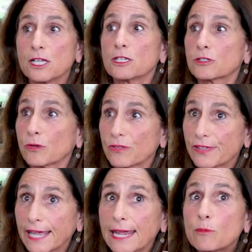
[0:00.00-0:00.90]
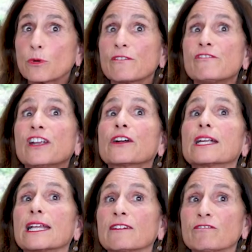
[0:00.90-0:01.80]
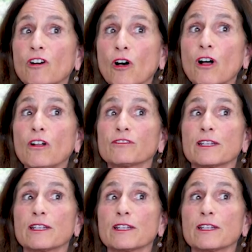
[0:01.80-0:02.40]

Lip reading: So they were very involved